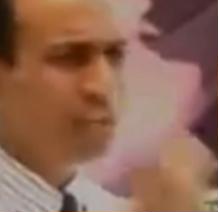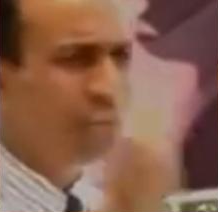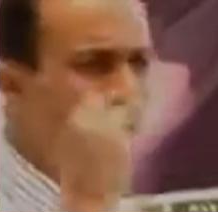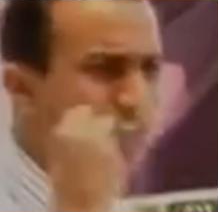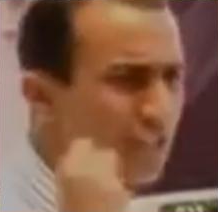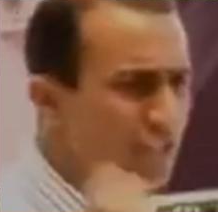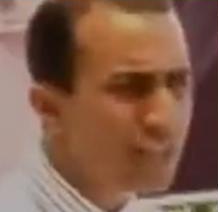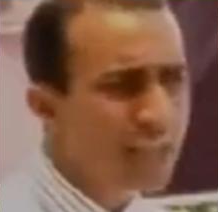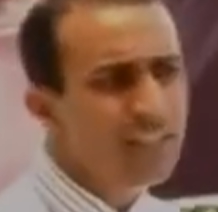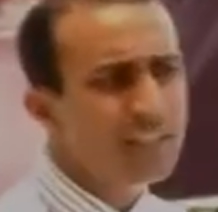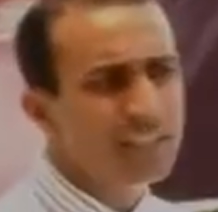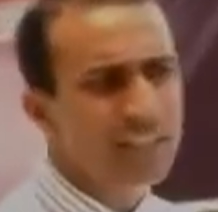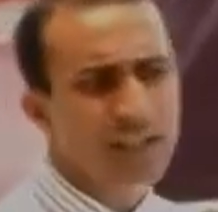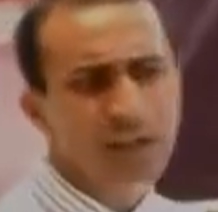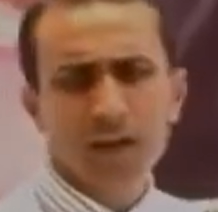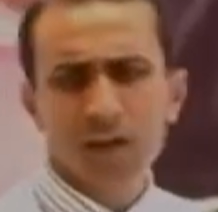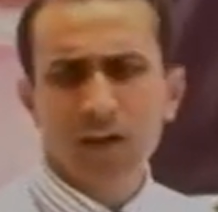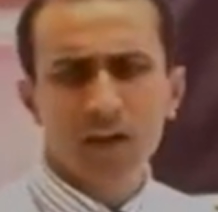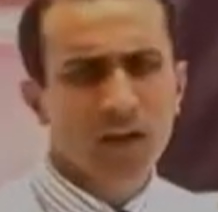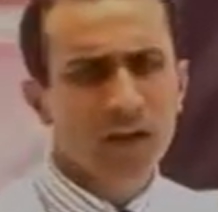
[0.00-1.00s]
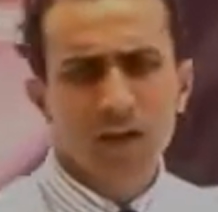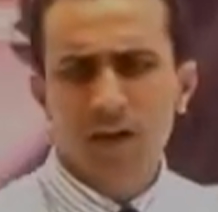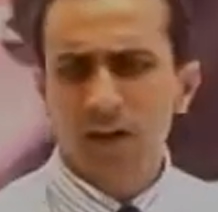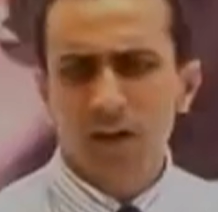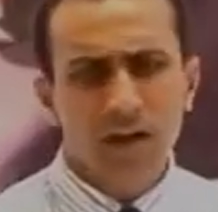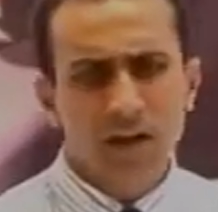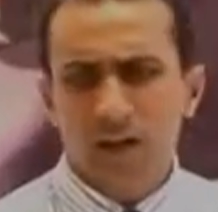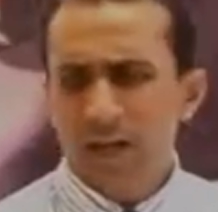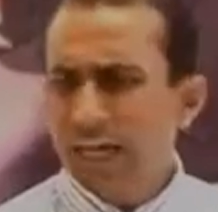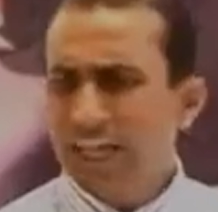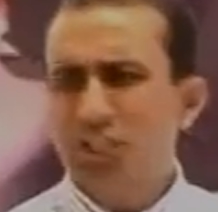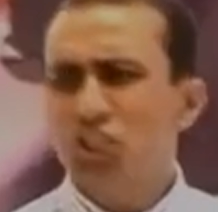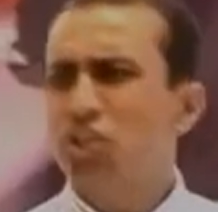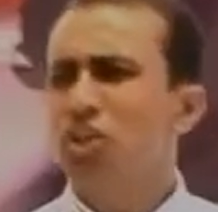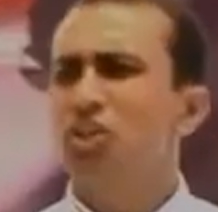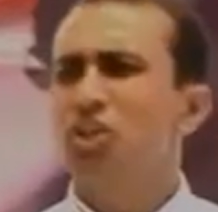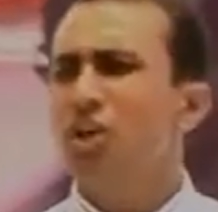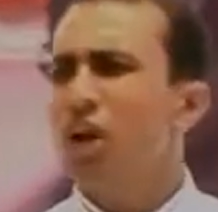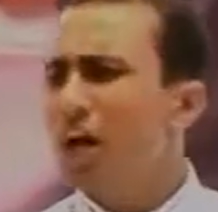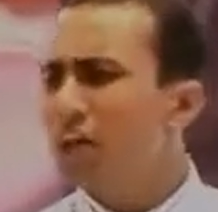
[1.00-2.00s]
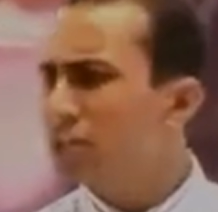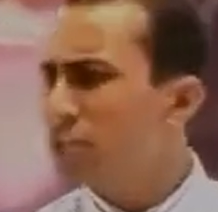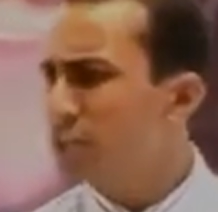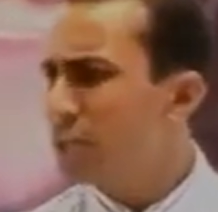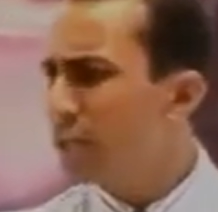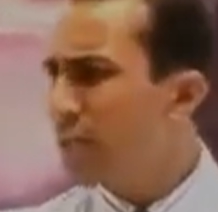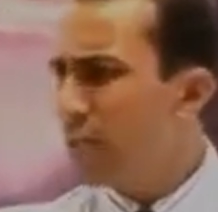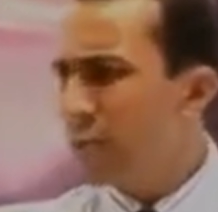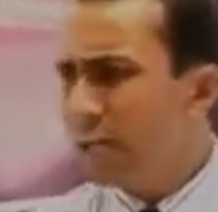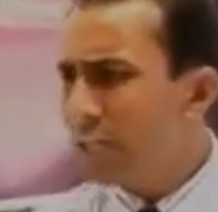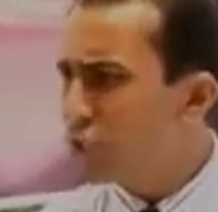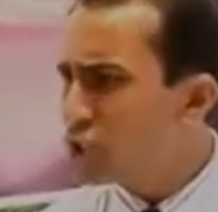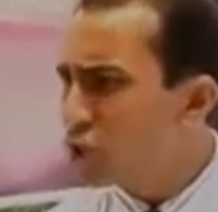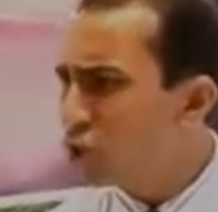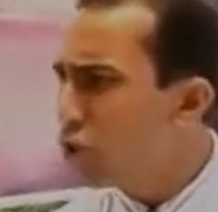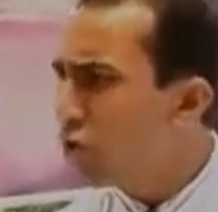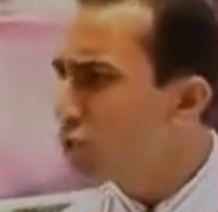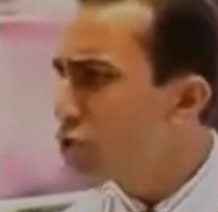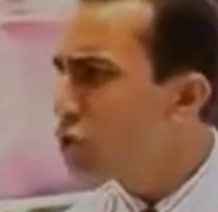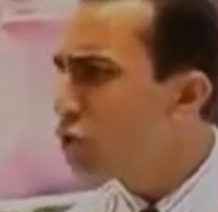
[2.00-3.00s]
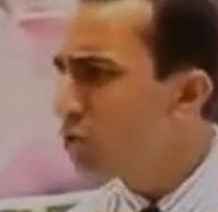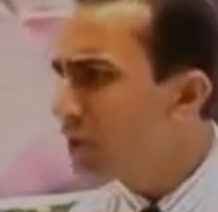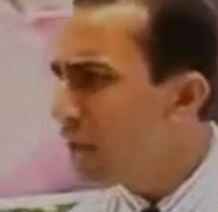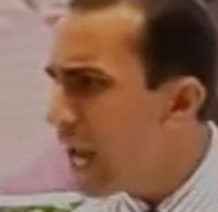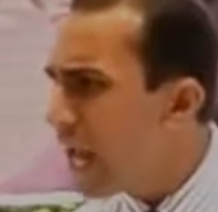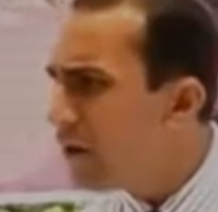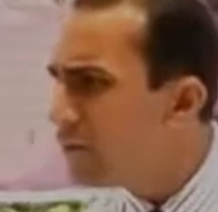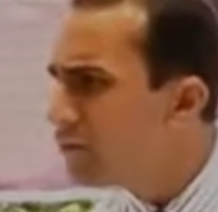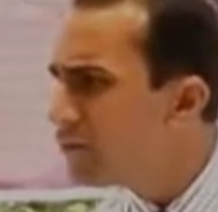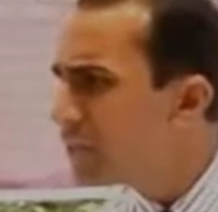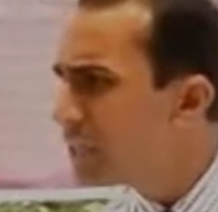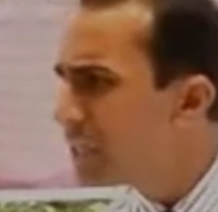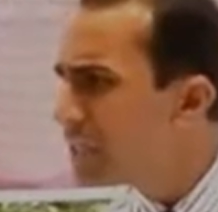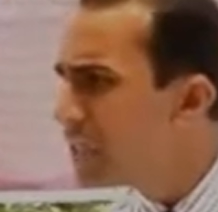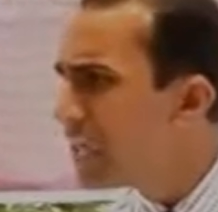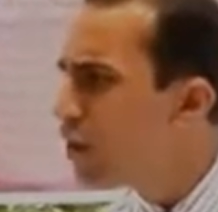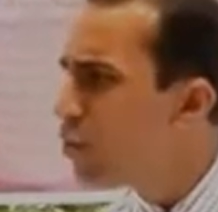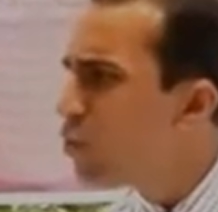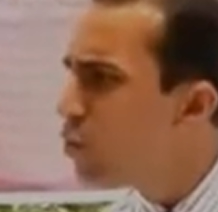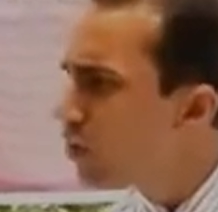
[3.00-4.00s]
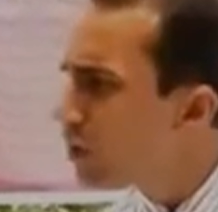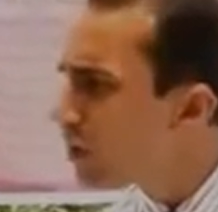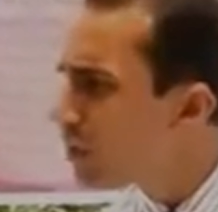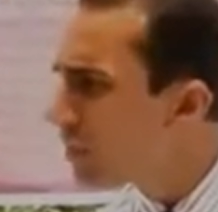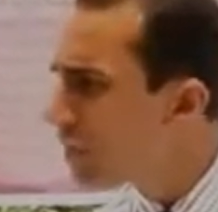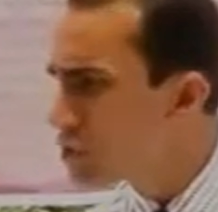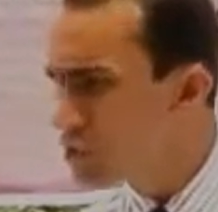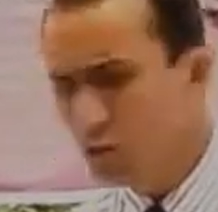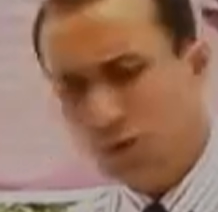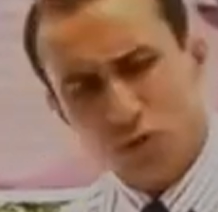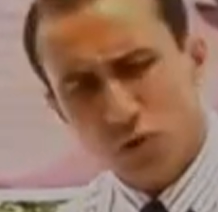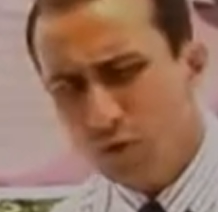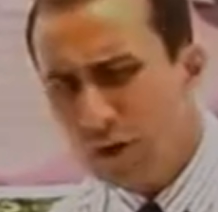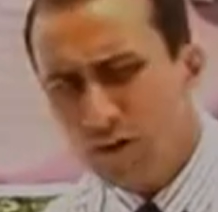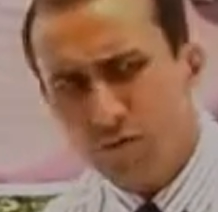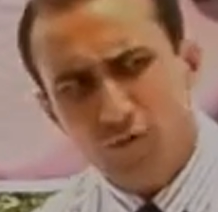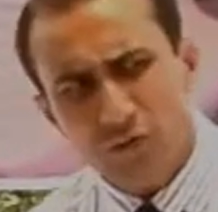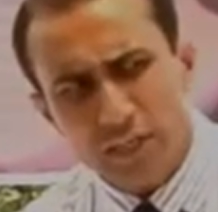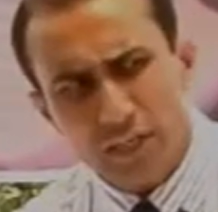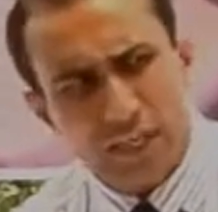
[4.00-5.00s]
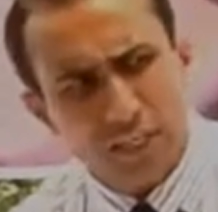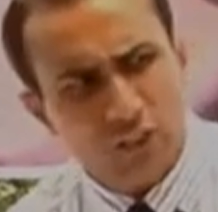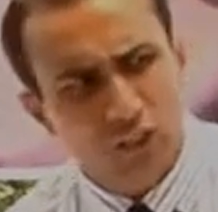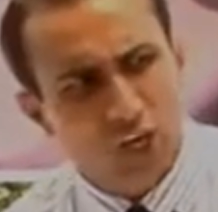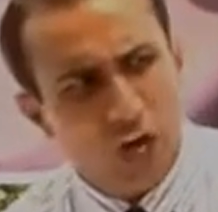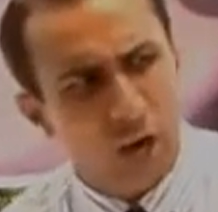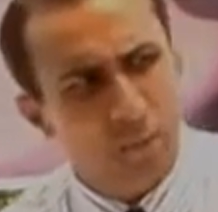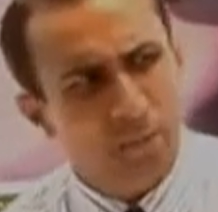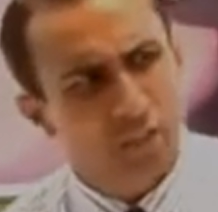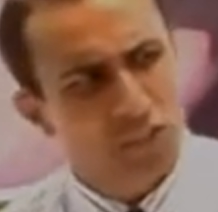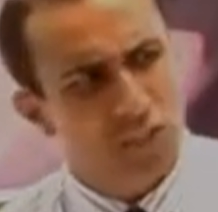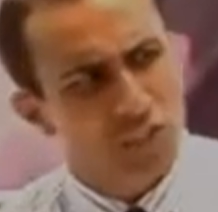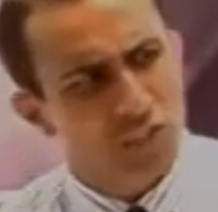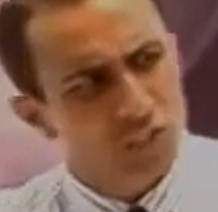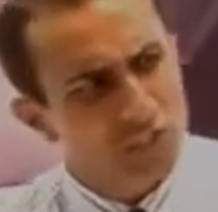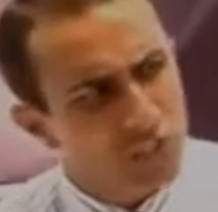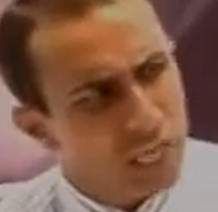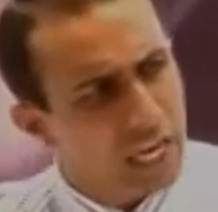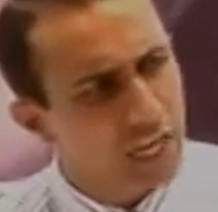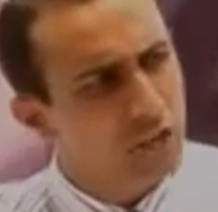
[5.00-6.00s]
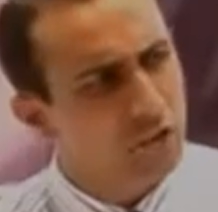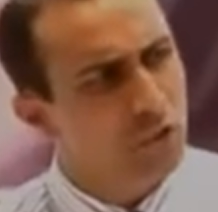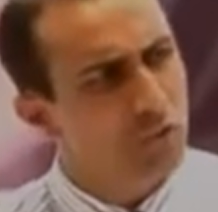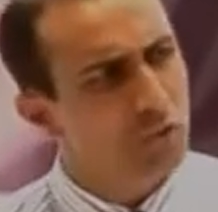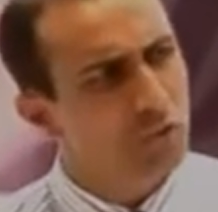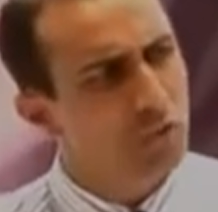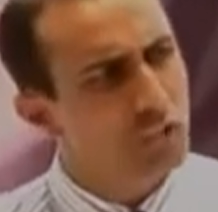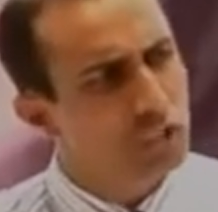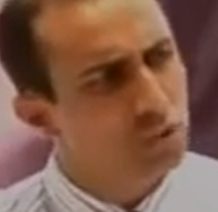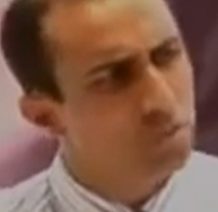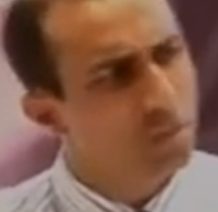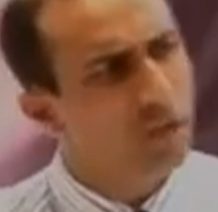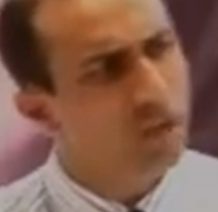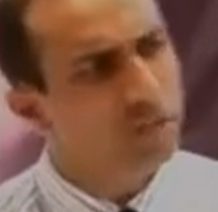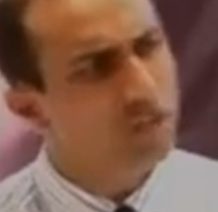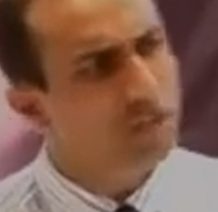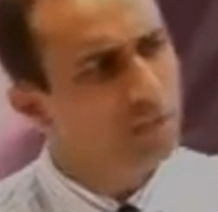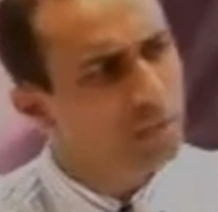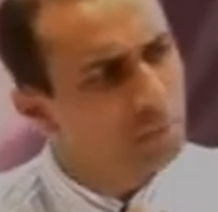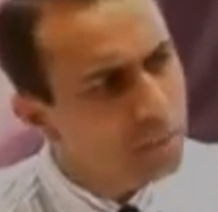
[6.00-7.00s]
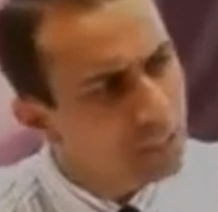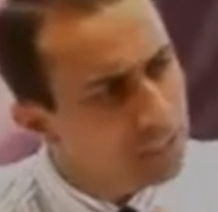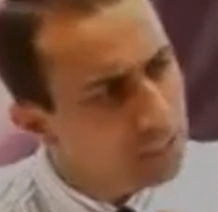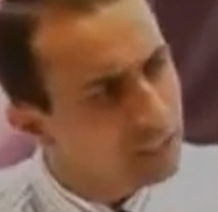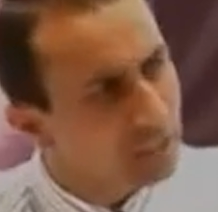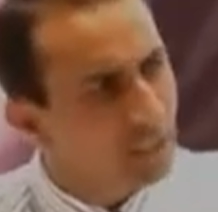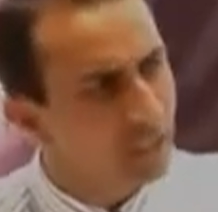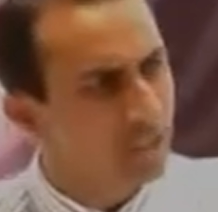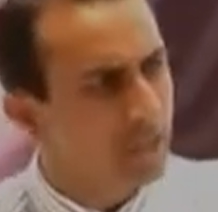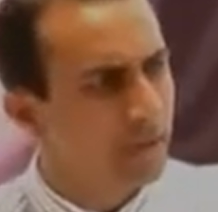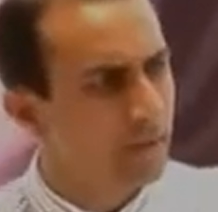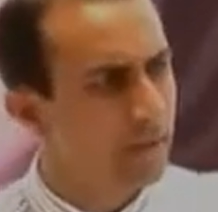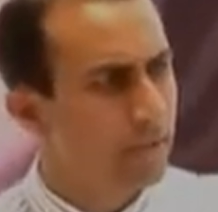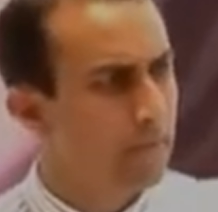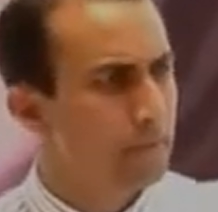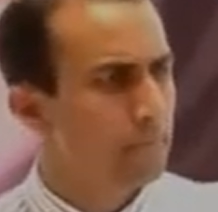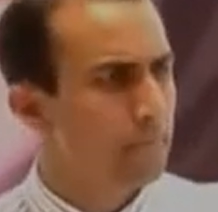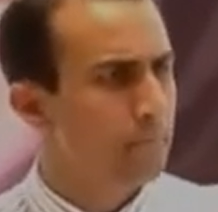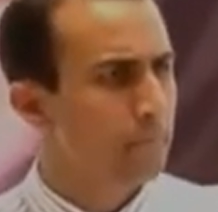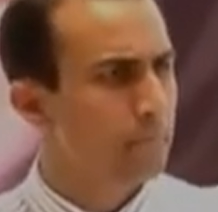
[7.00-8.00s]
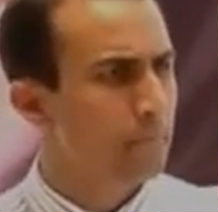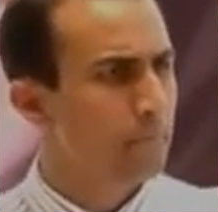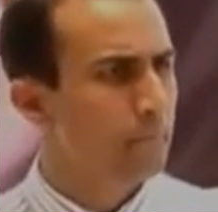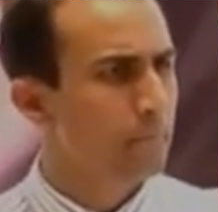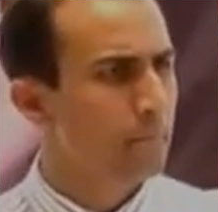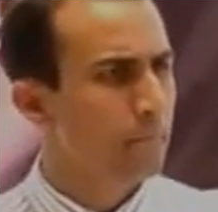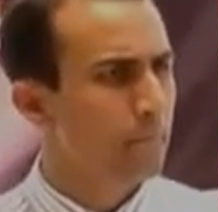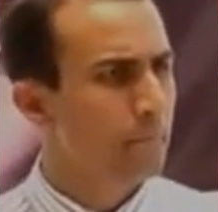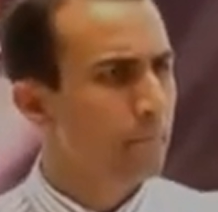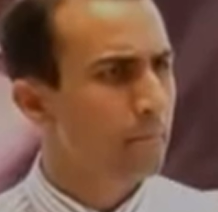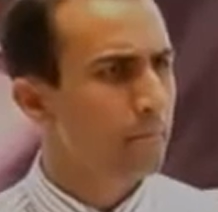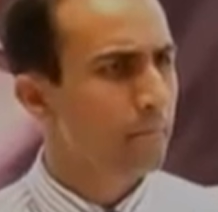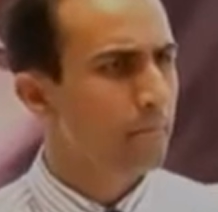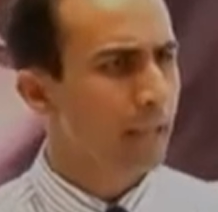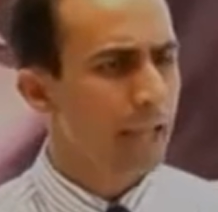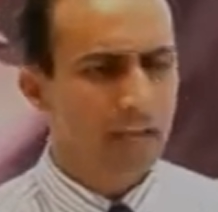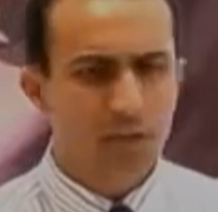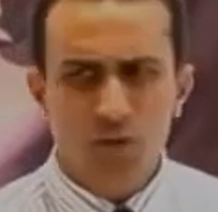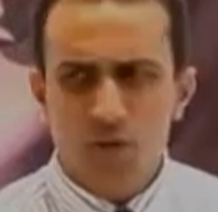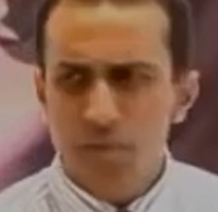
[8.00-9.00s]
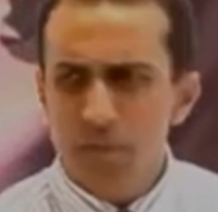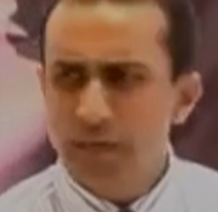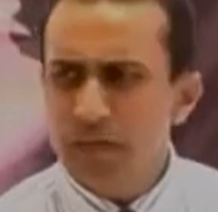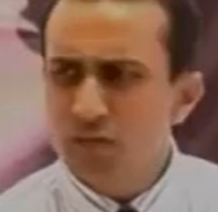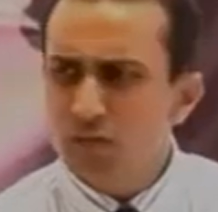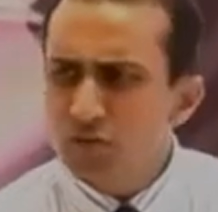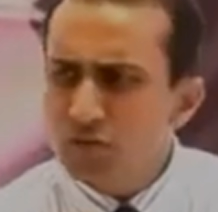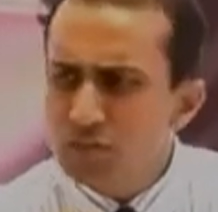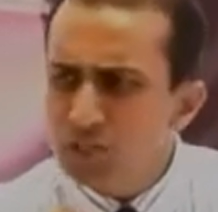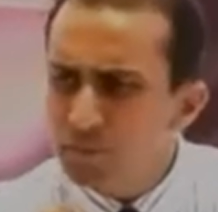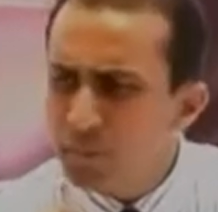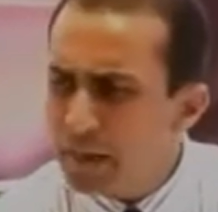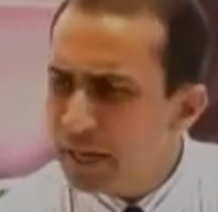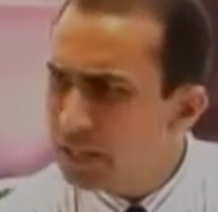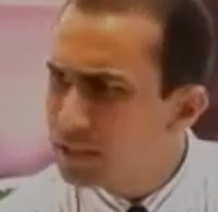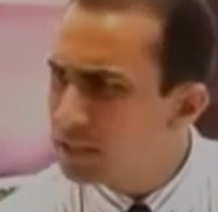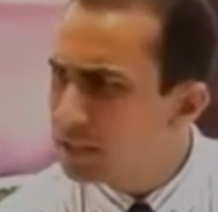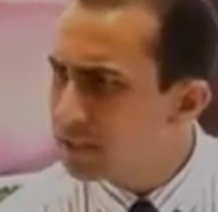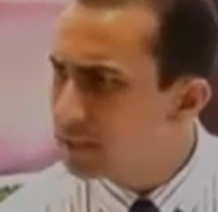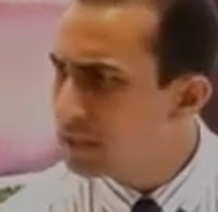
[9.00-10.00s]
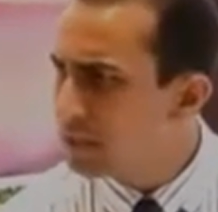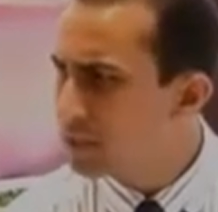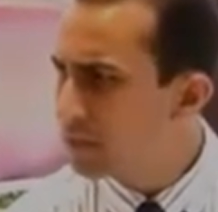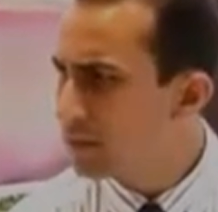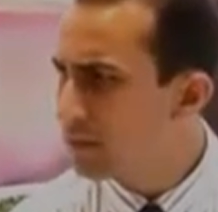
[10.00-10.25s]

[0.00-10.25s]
and exciting, It's not your everyday work. It's not your everyday job. It's a sacred responsibility. And you better respect it.